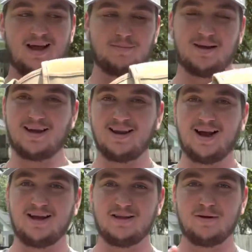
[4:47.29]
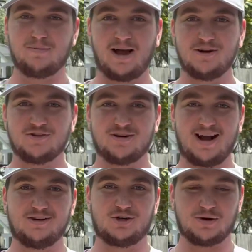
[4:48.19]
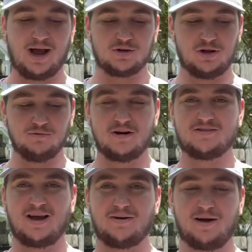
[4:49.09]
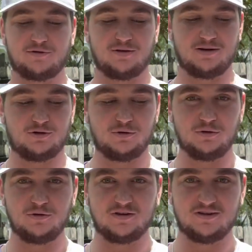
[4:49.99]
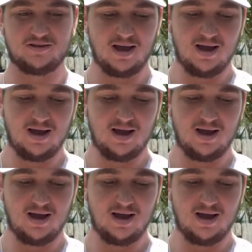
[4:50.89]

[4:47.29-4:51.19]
I'm not gonna lie, the pliers are kind of trash. They rust out after like 2 uses.